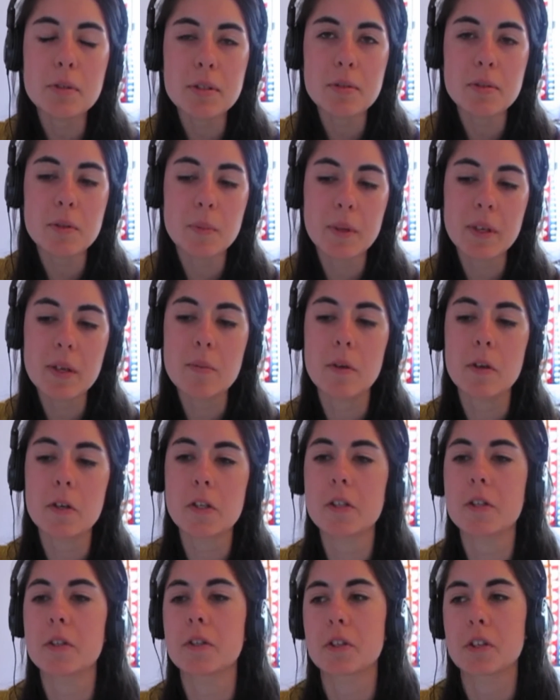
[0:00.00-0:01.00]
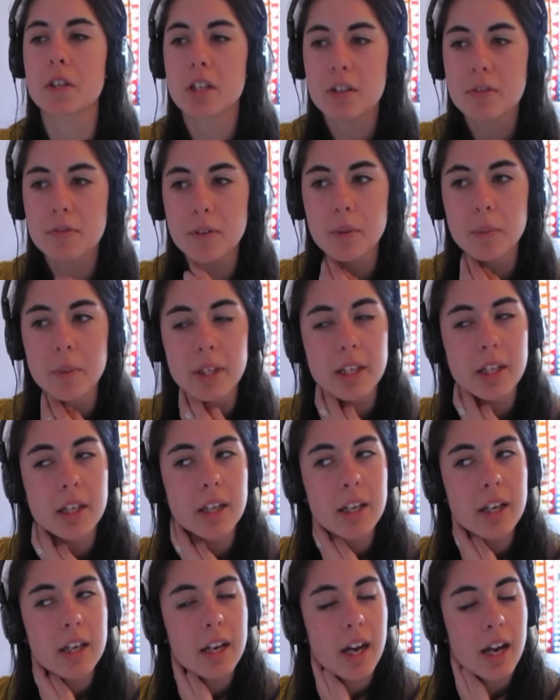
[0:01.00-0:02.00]
it was a big emotional journey for me
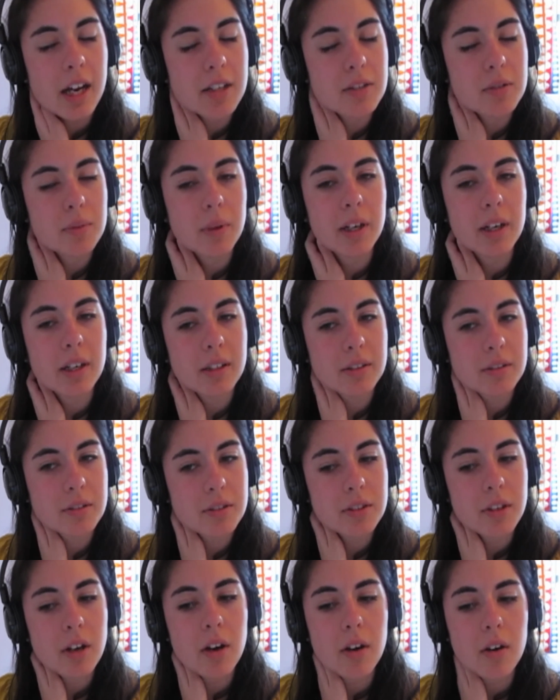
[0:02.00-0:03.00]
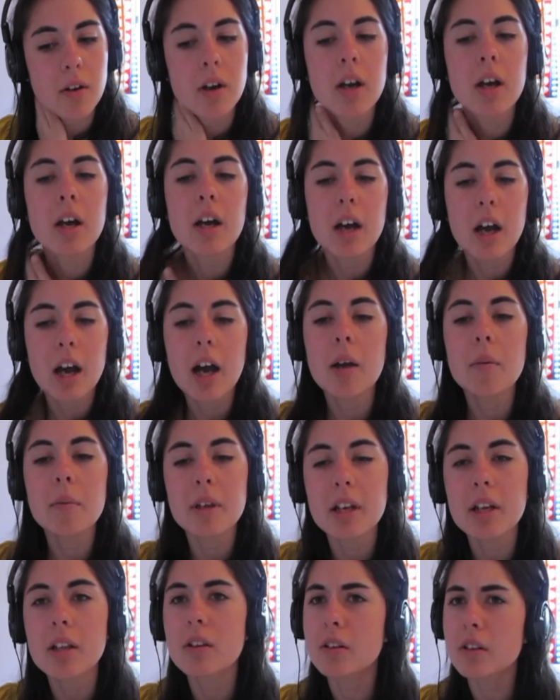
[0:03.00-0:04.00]
as well. So, I
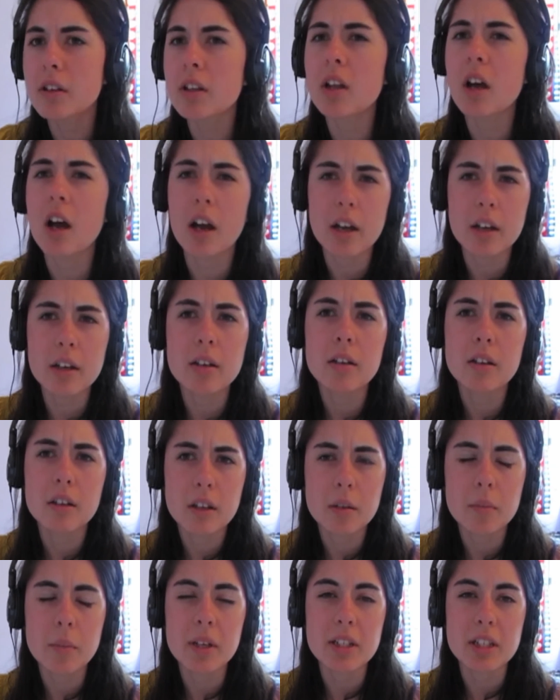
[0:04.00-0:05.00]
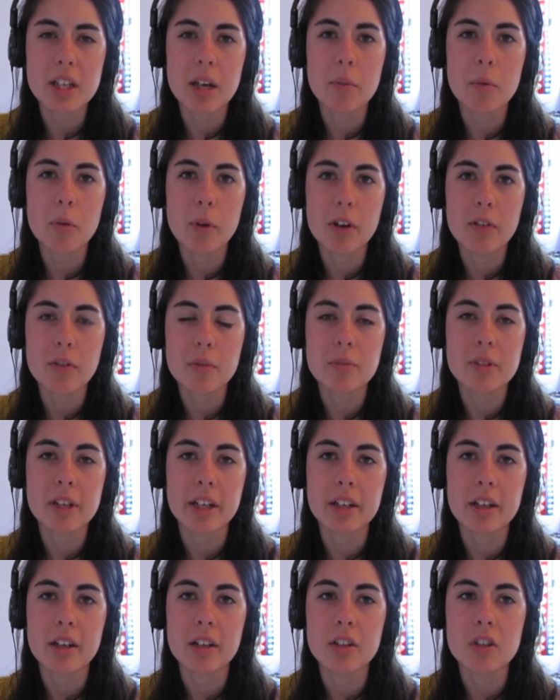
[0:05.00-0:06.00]
mean, I learned a lot in my time away from
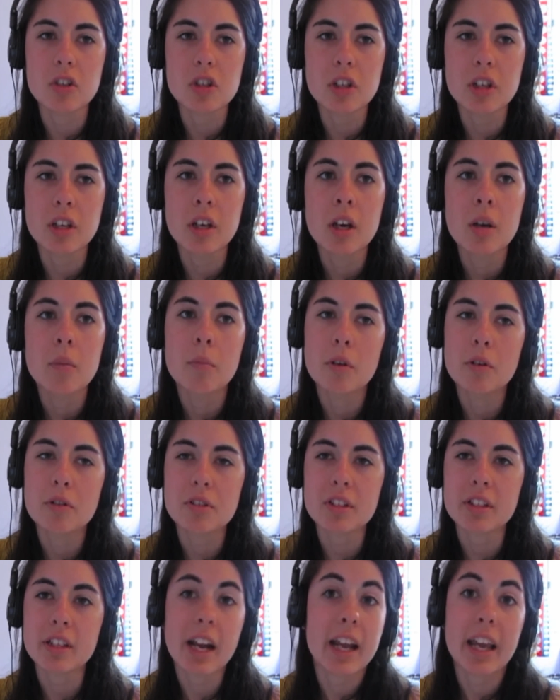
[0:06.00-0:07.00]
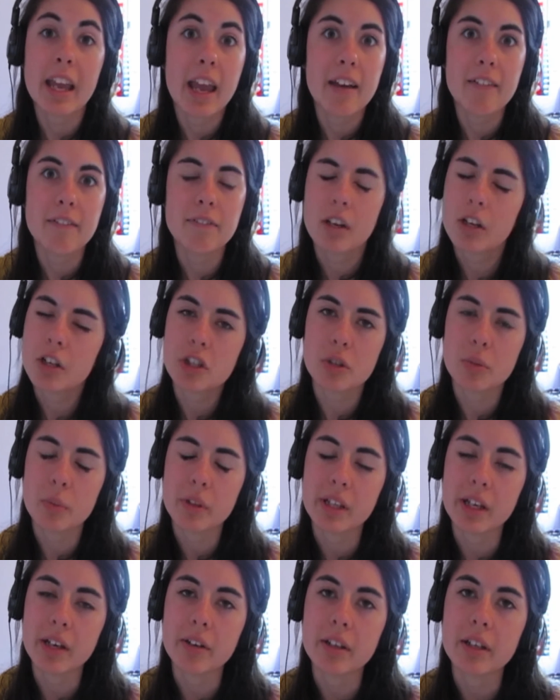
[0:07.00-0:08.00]
technology, mostly that I can't function
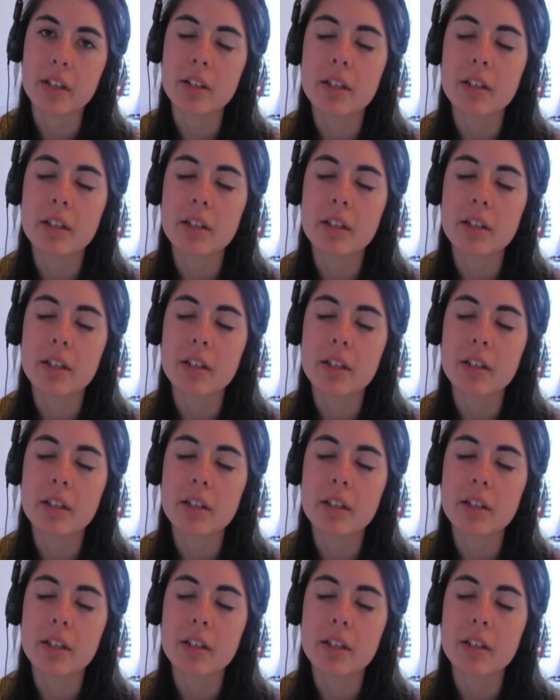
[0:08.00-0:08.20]
without it.